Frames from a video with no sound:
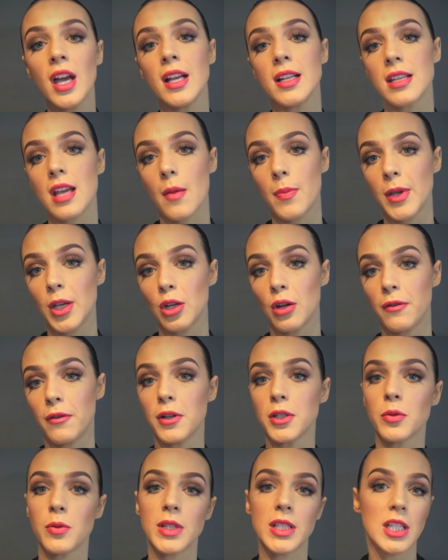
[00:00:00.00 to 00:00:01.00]
tapping it off
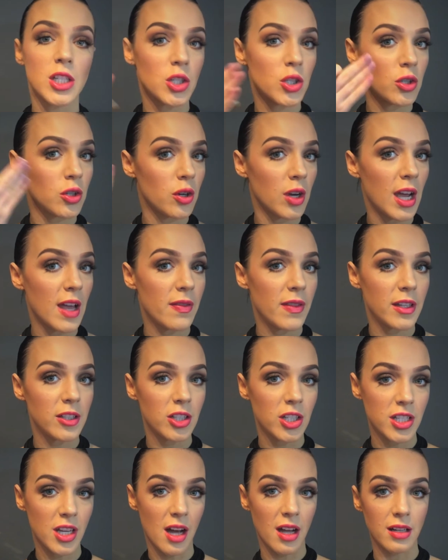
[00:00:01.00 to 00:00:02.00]
onto a tissue, and then
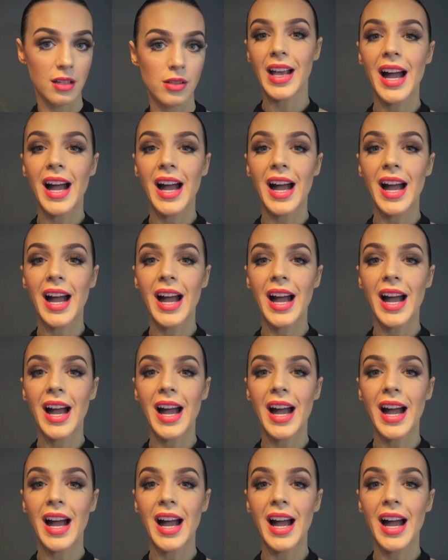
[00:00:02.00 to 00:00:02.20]
you're done.